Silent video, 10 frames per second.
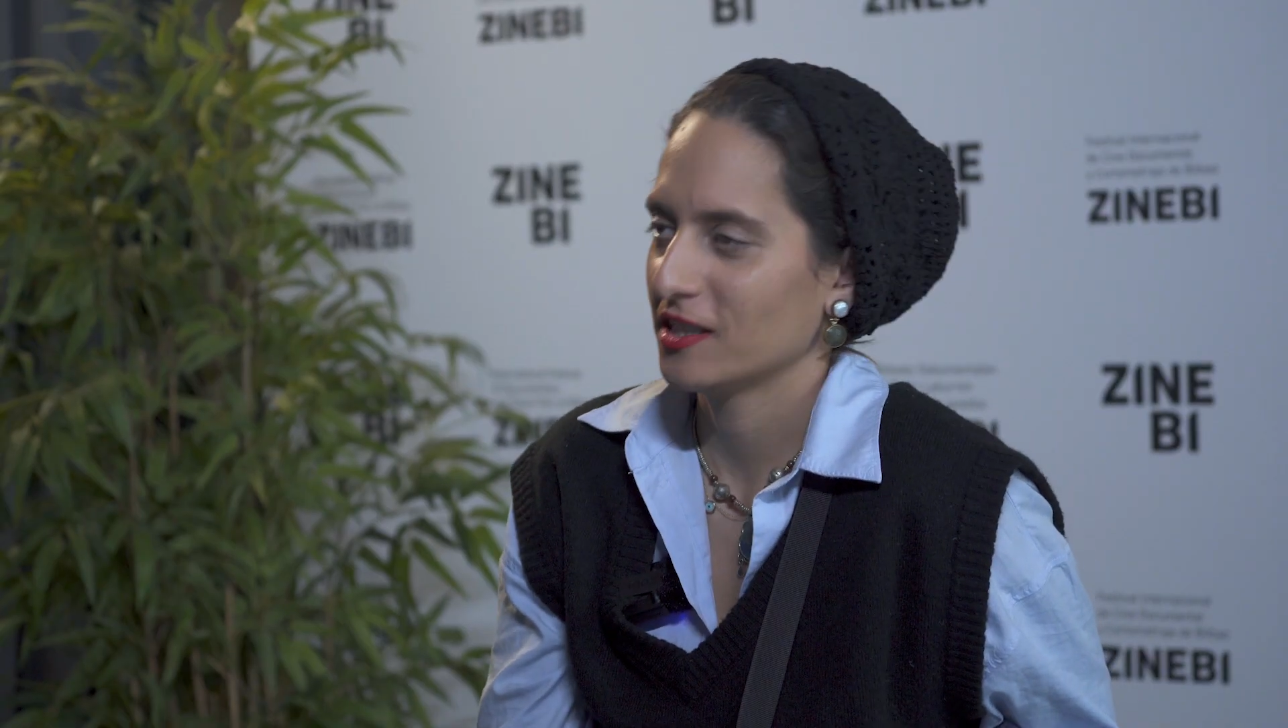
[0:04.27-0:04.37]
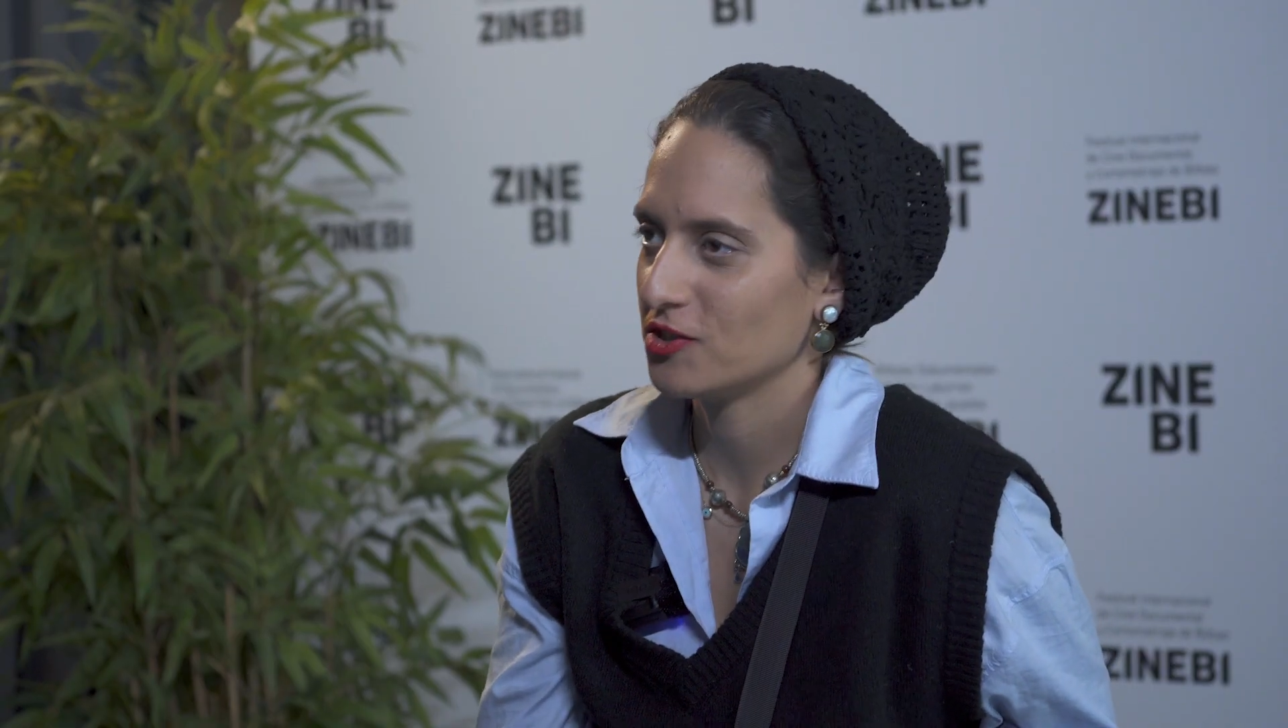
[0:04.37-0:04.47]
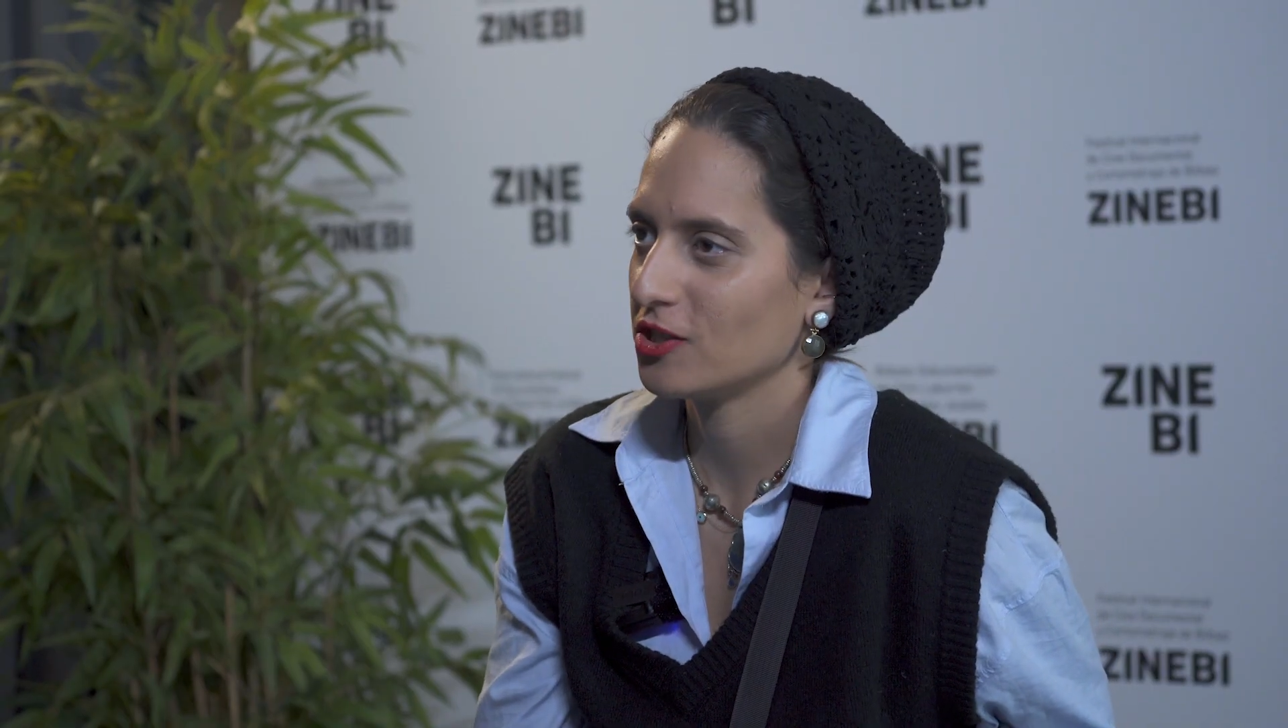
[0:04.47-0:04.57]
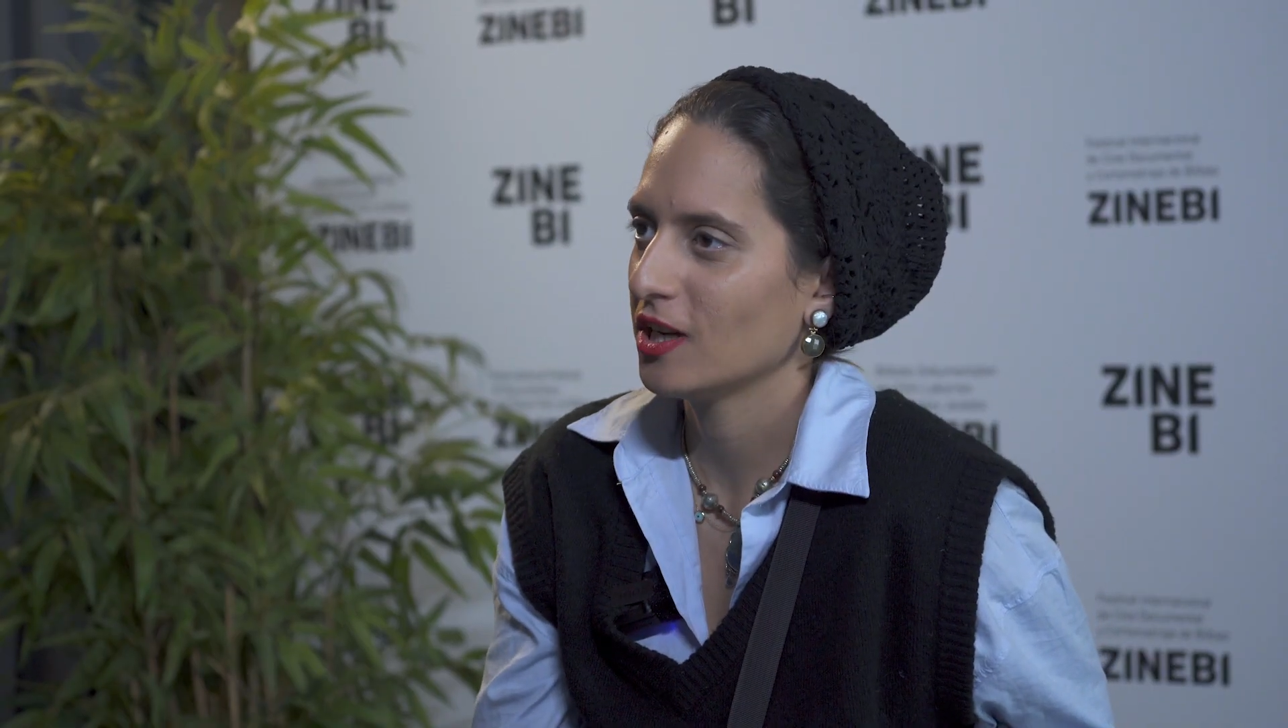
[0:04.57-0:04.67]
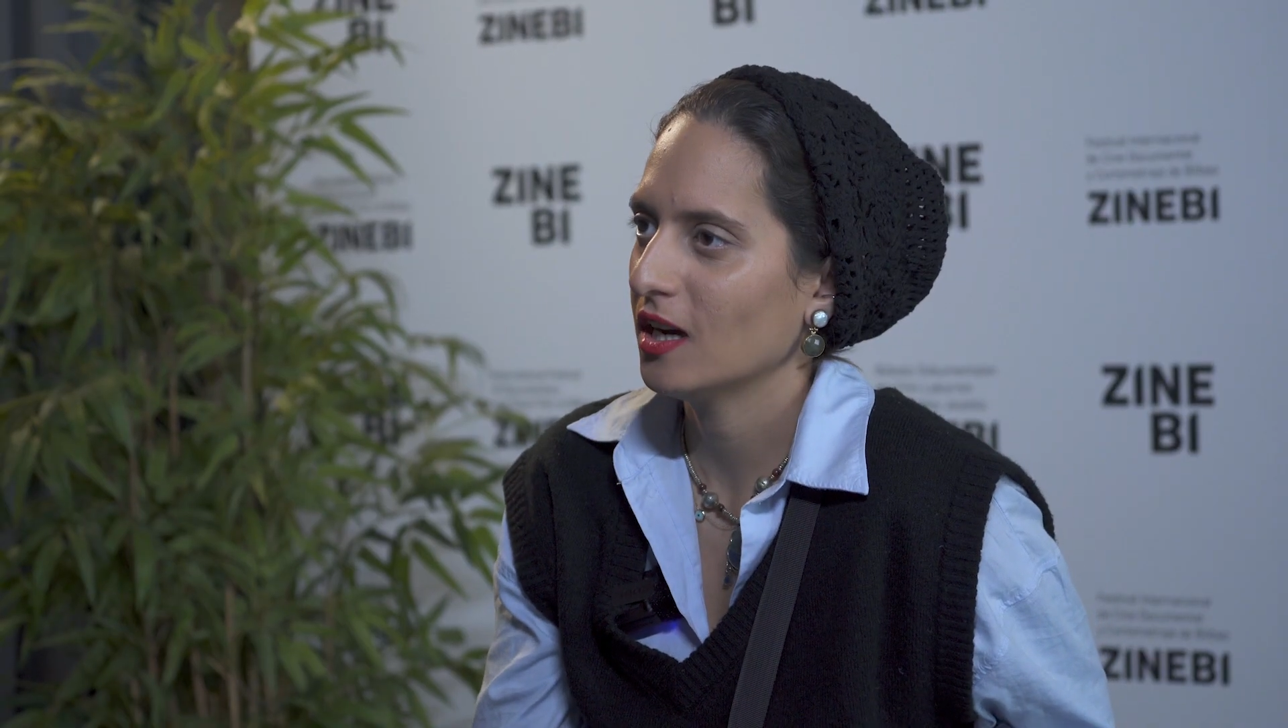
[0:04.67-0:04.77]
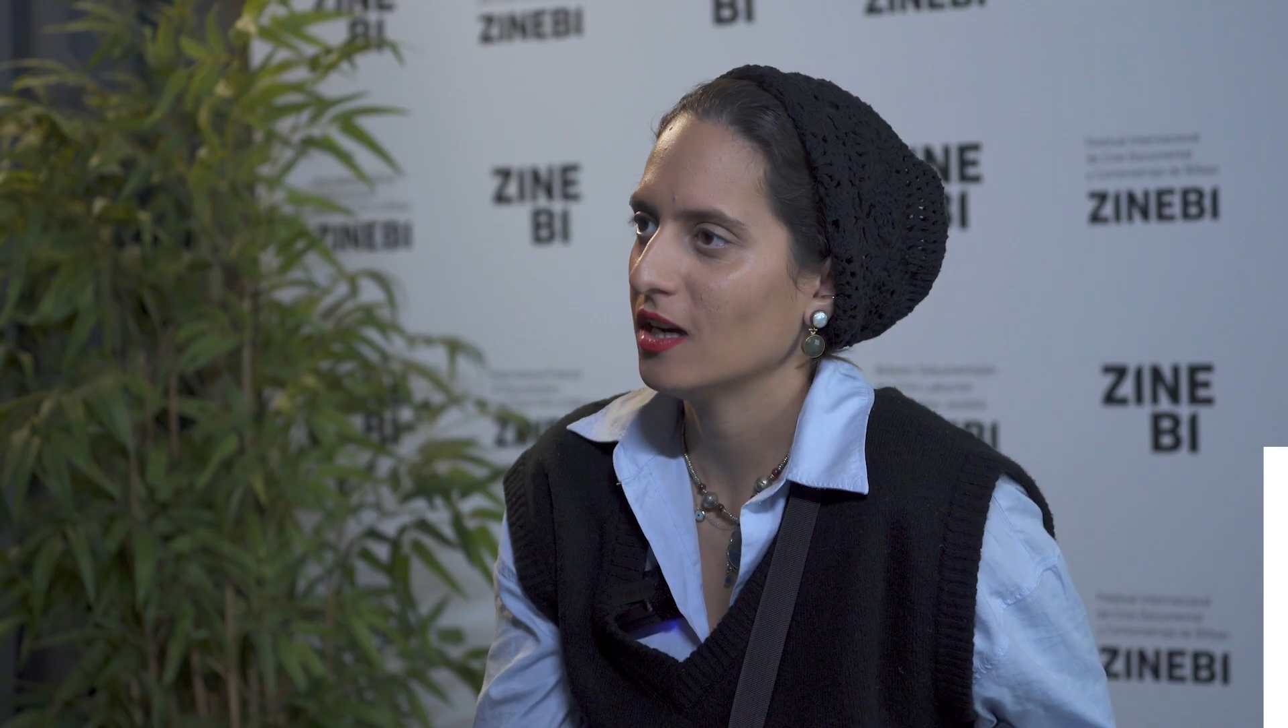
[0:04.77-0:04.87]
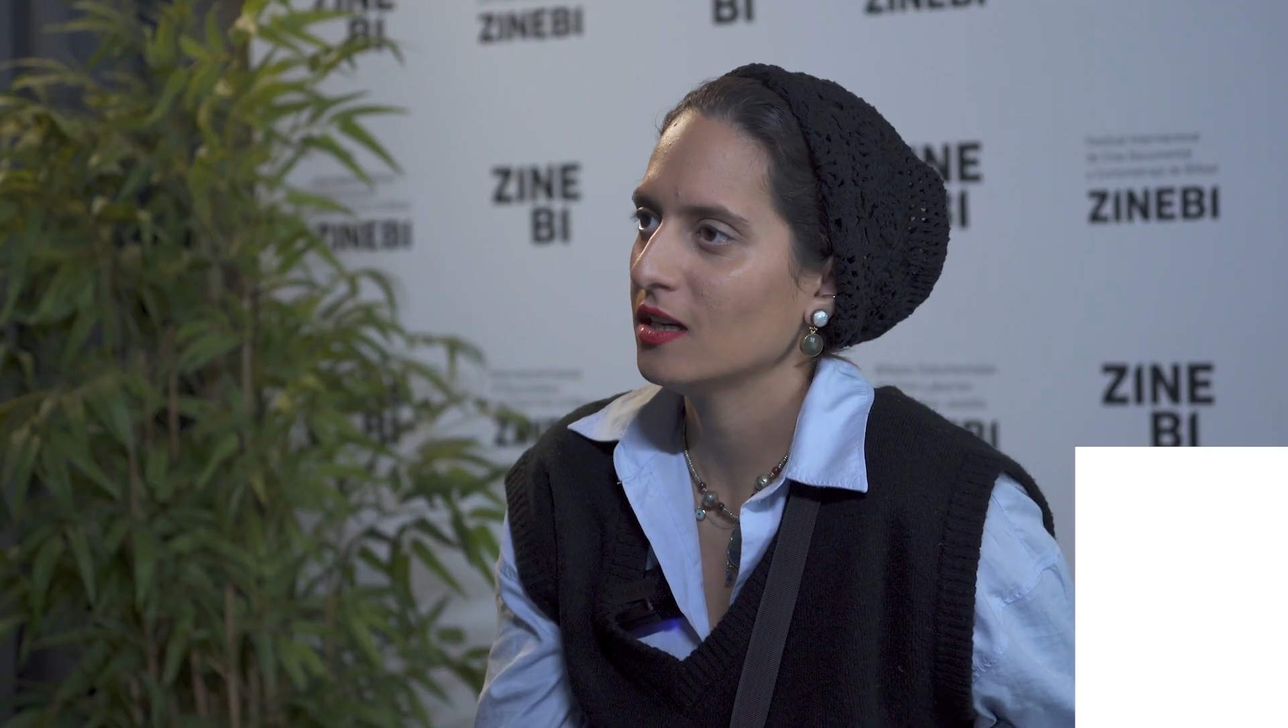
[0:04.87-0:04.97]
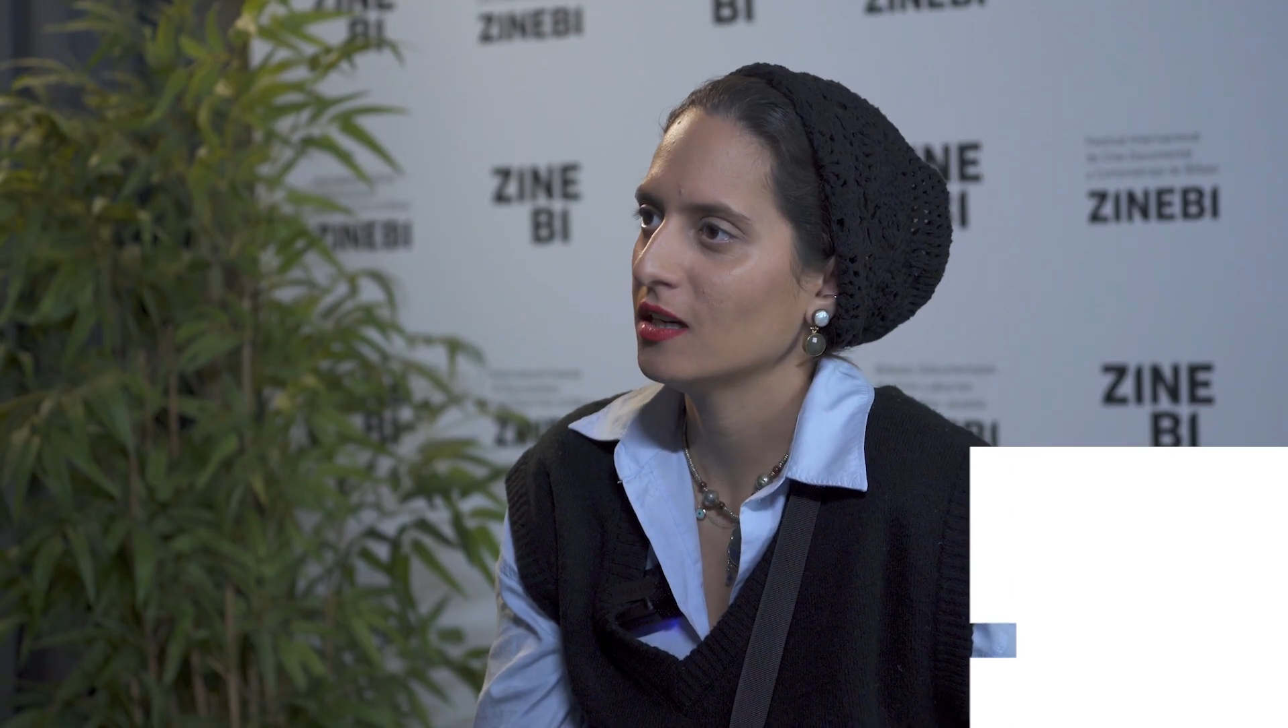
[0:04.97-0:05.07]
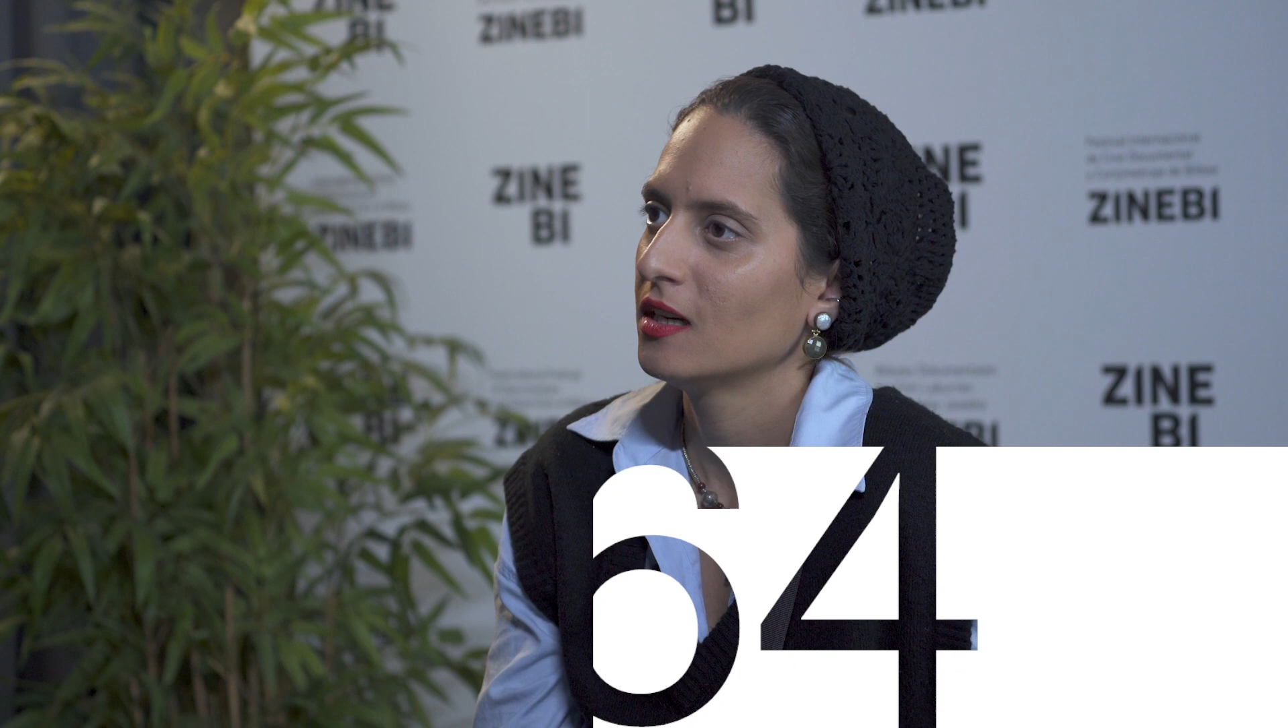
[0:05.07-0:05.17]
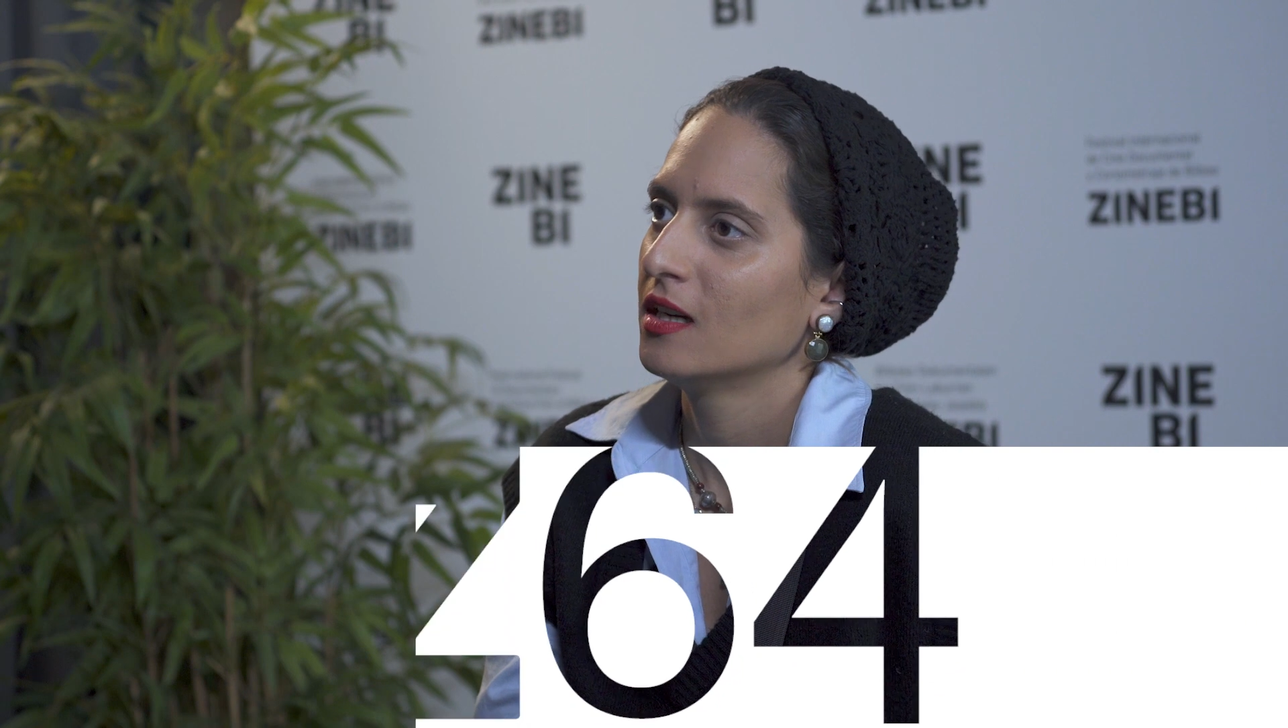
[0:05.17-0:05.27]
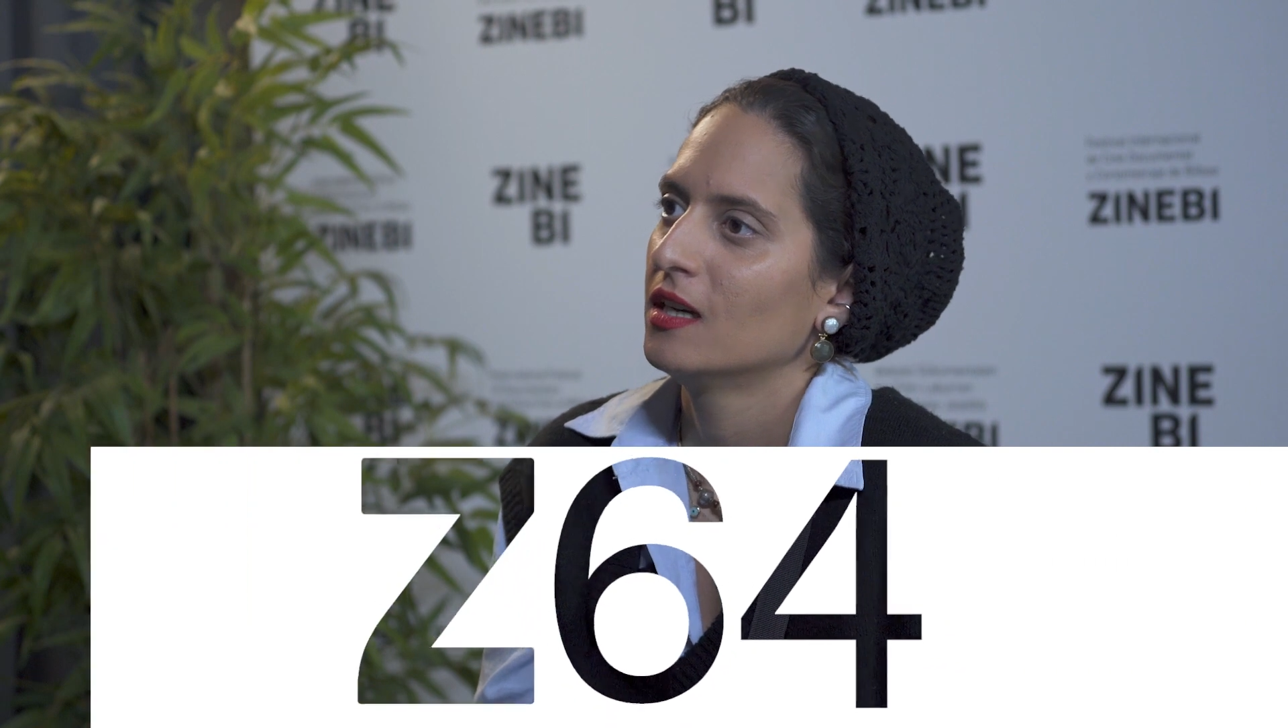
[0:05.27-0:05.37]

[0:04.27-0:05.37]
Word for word: Hajiha.